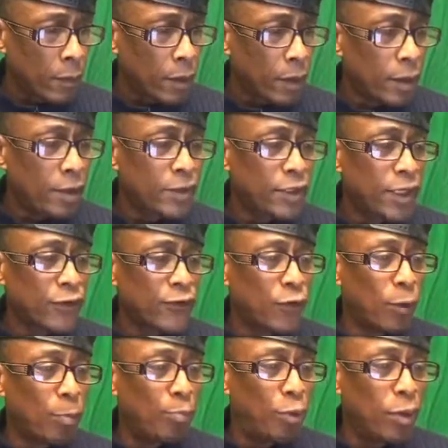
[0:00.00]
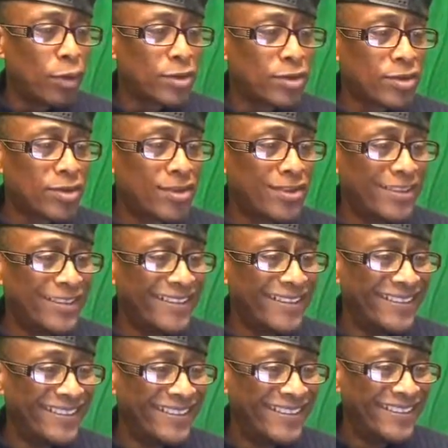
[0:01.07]
He says for books
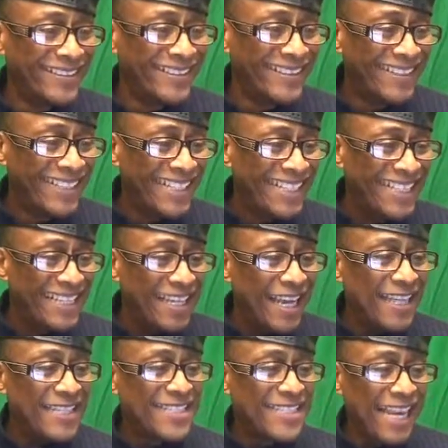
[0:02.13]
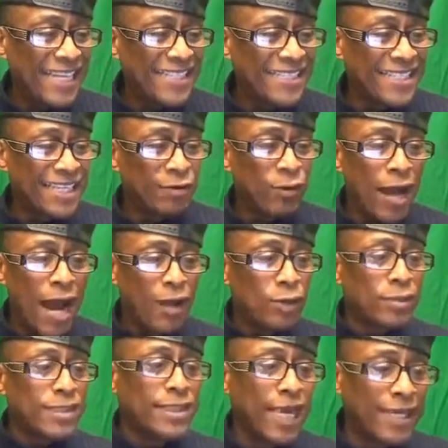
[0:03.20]
and sightseeing. Well, I
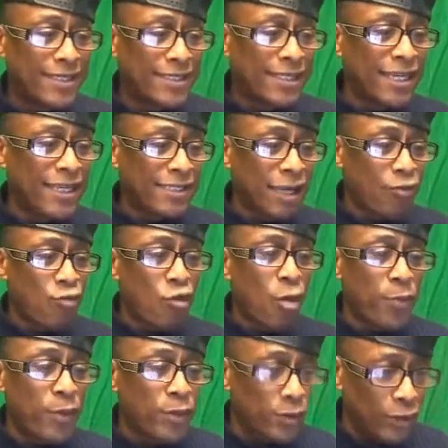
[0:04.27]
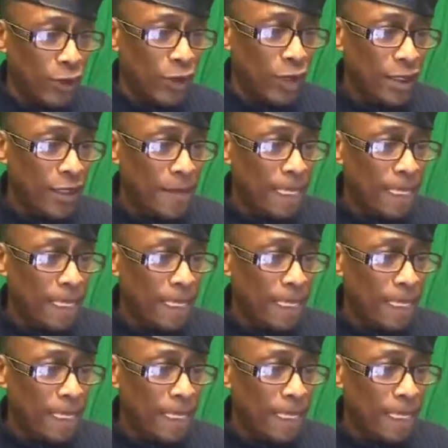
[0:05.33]
don't sightsee because I grew up in New York.